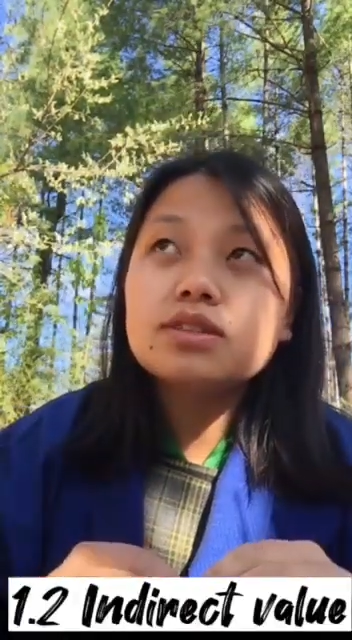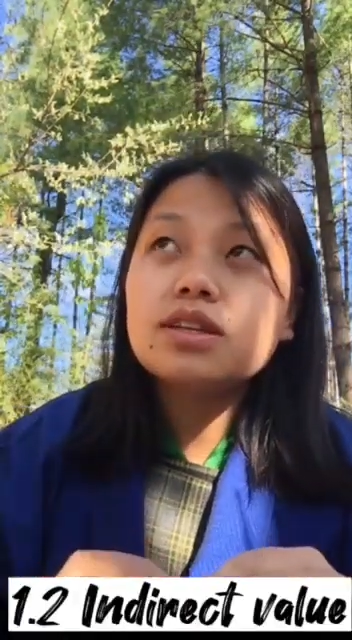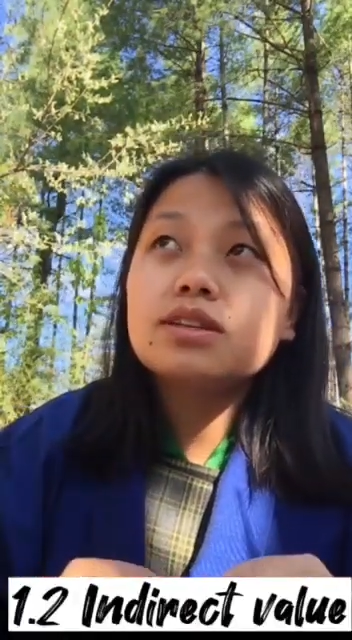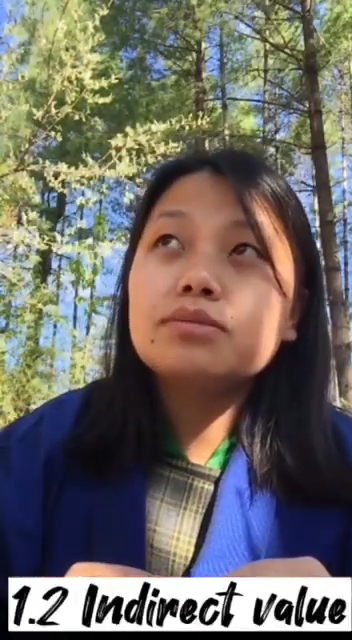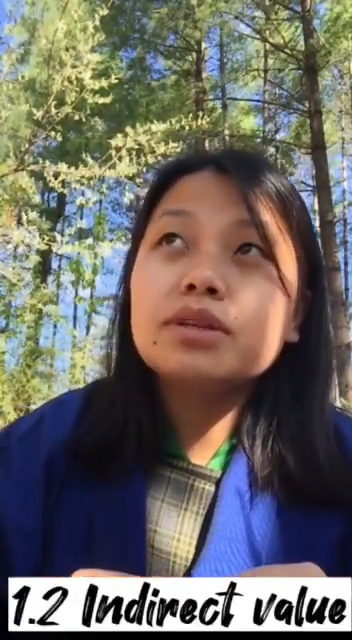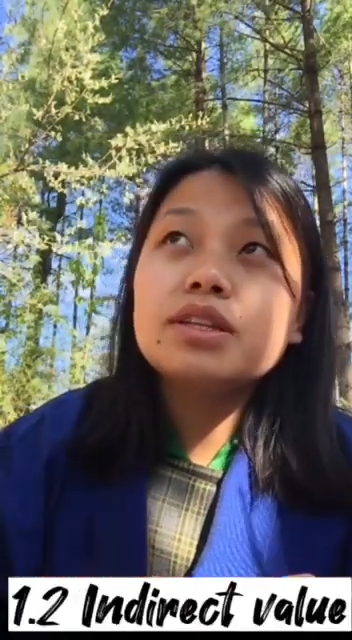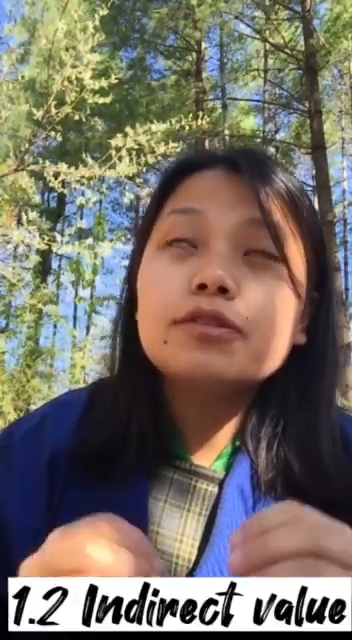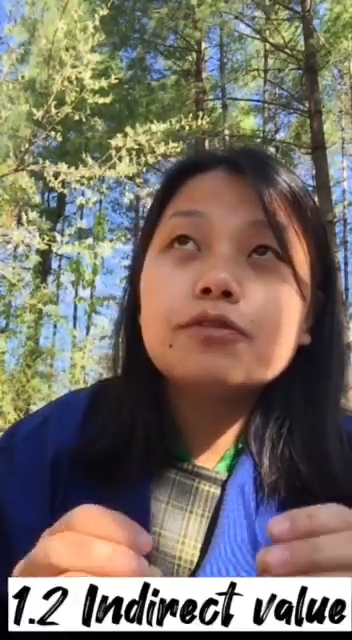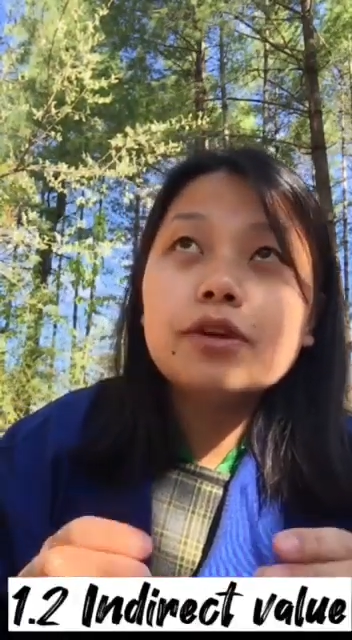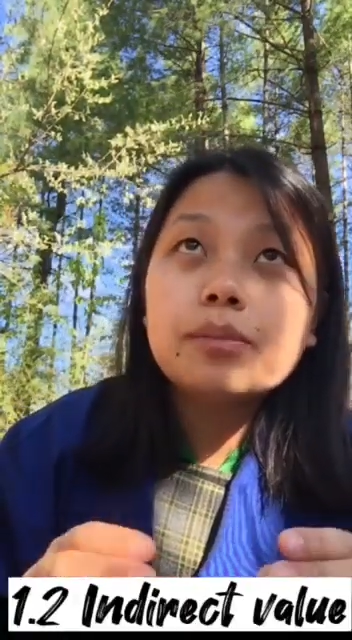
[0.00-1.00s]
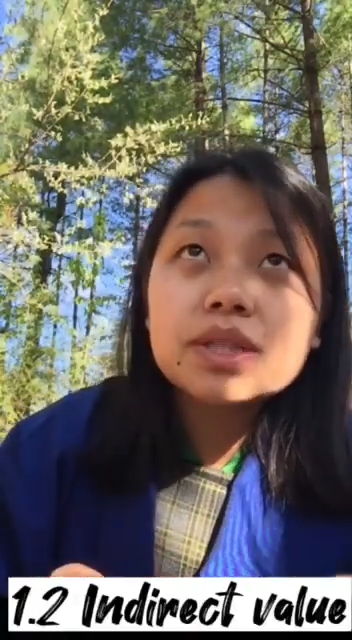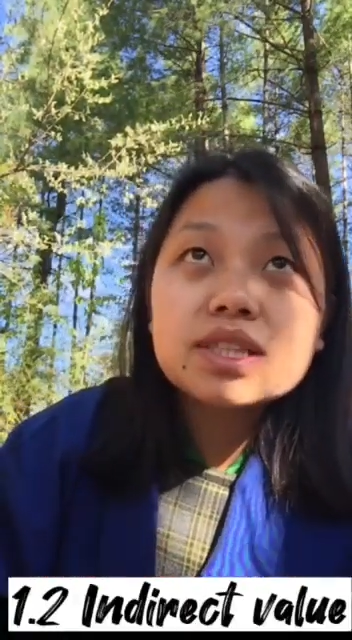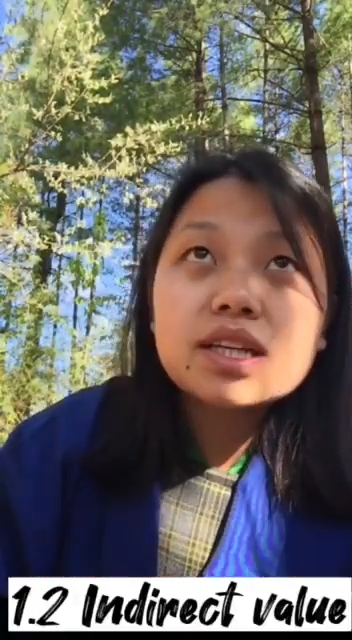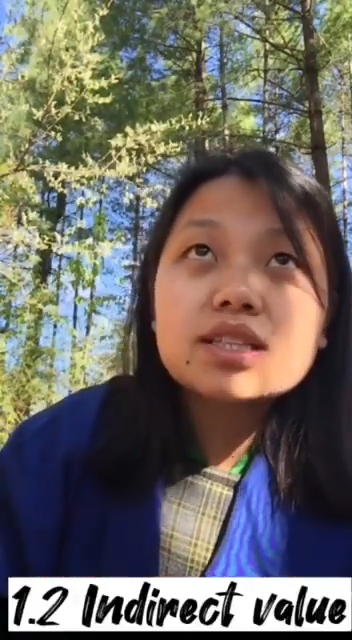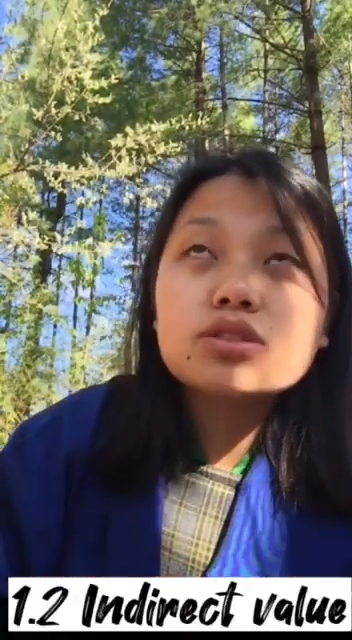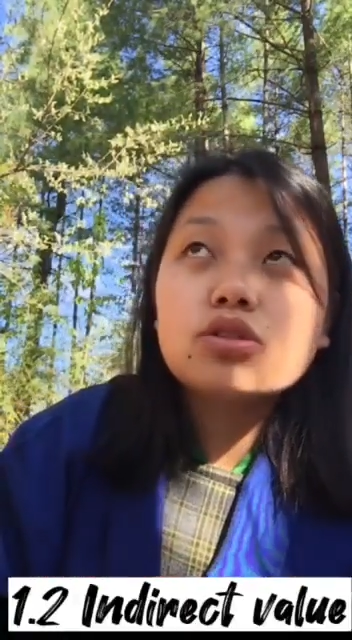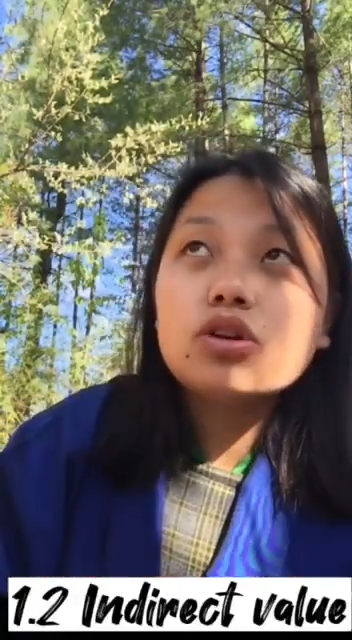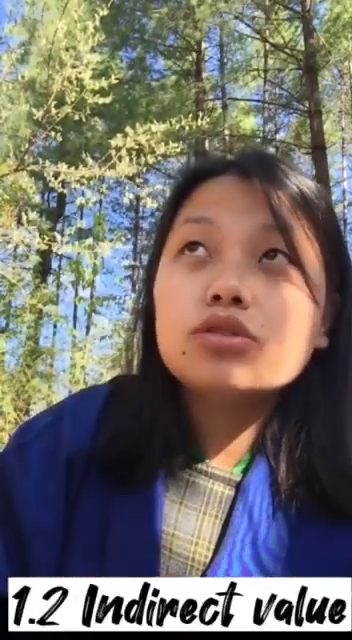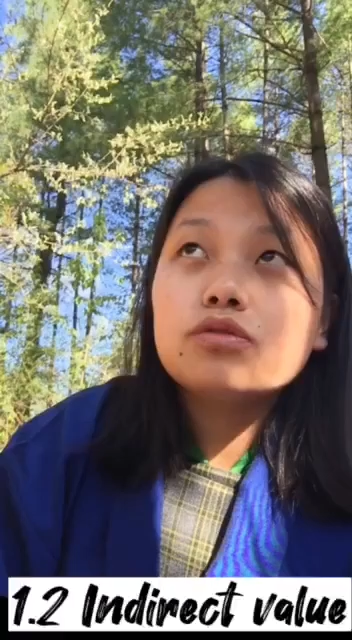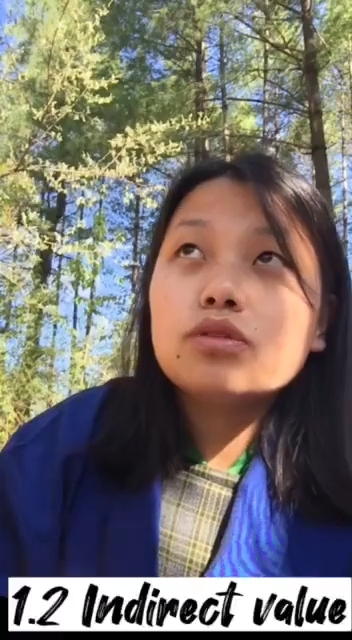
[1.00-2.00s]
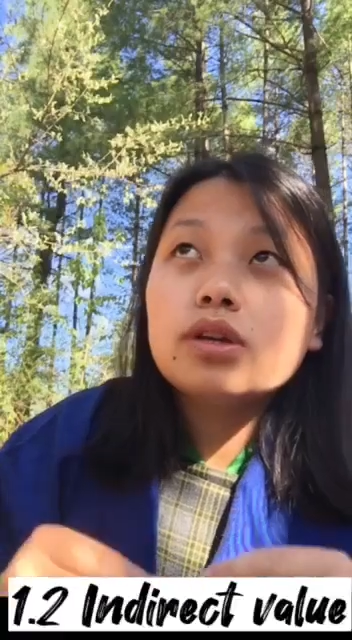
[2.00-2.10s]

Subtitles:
that are mainly emphasized on